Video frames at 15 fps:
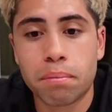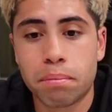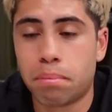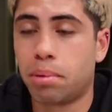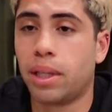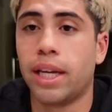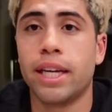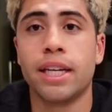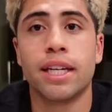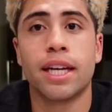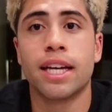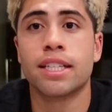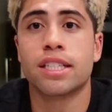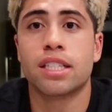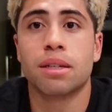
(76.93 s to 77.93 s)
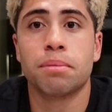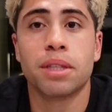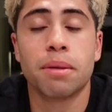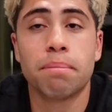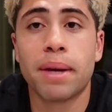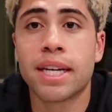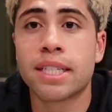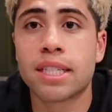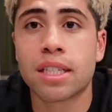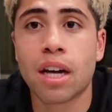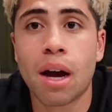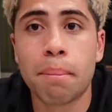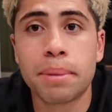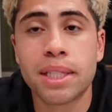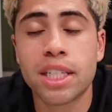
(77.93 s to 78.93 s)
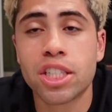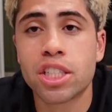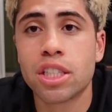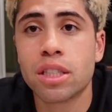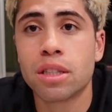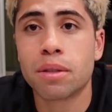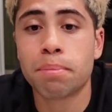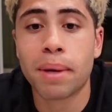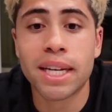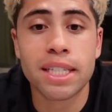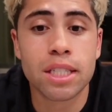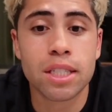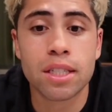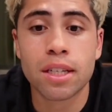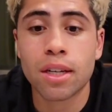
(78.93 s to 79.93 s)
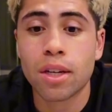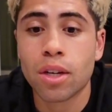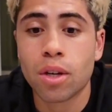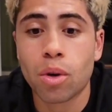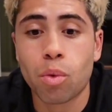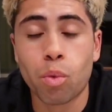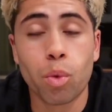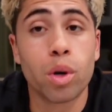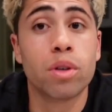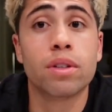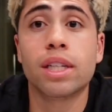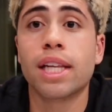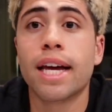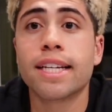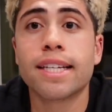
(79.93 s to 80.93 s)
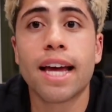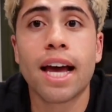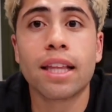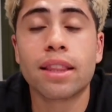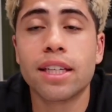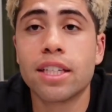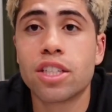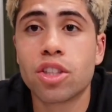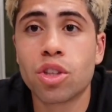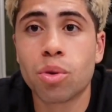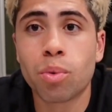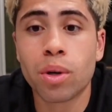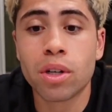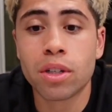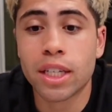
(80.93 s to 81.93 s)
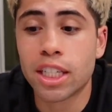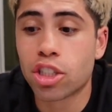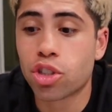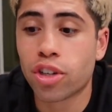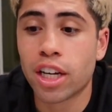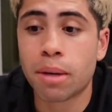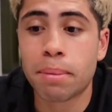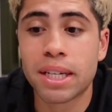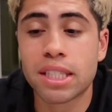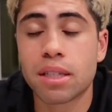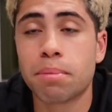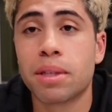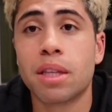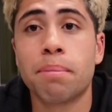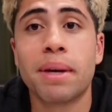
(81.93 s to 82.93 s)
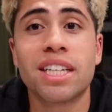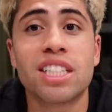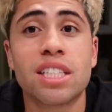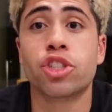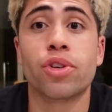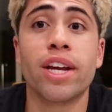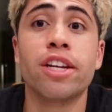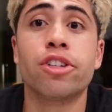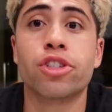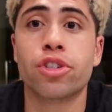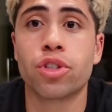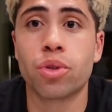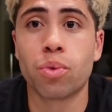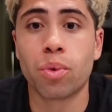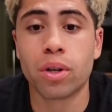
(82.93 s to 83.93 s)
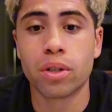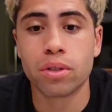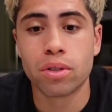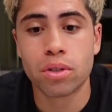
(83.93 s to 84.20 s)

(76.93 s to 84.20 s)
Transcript: play against some of the best competition, the best world-class athletes in the world, get trained by some of the best trainers in the world.